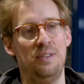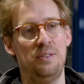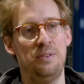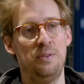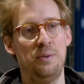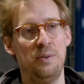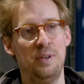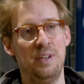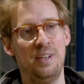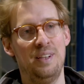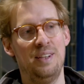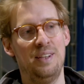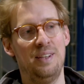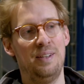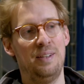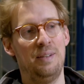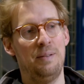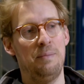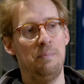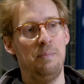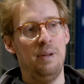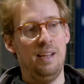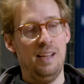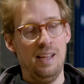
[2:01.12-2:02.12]
During
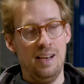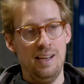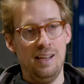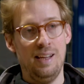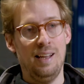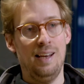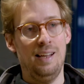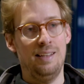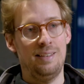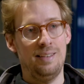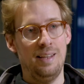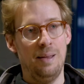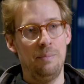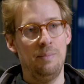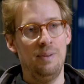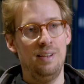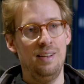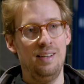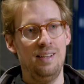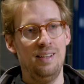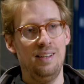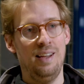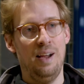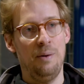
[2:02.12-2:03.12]
mechanical
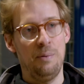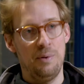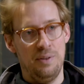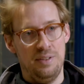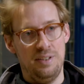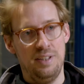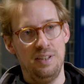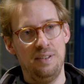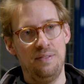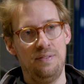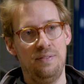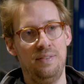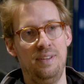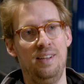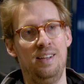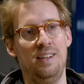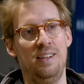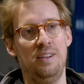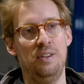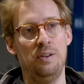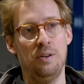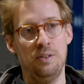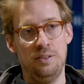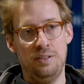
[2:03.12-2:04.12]
assembly, our sieve
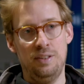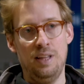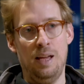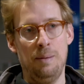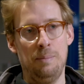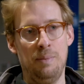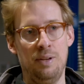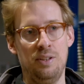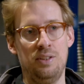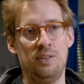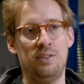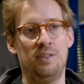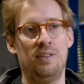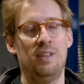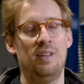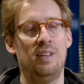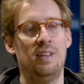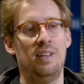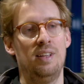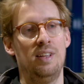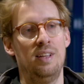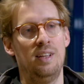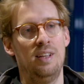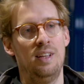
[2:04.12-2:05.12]
uh, got damaged
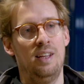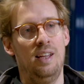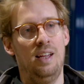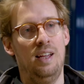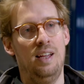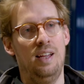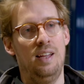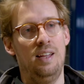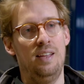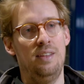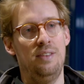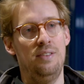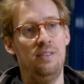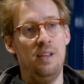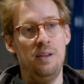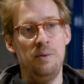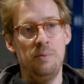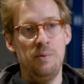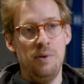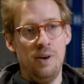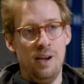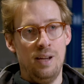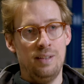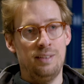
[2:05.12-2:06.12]
and they
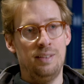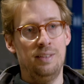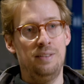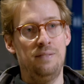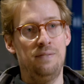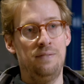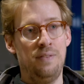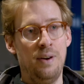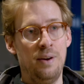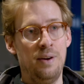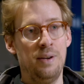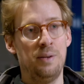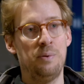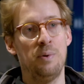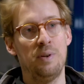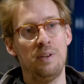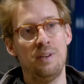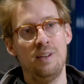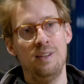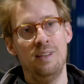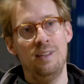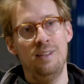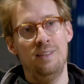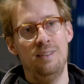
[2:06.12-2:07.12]
reacted very
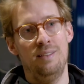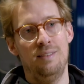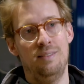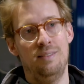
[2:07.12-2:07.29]
quickly.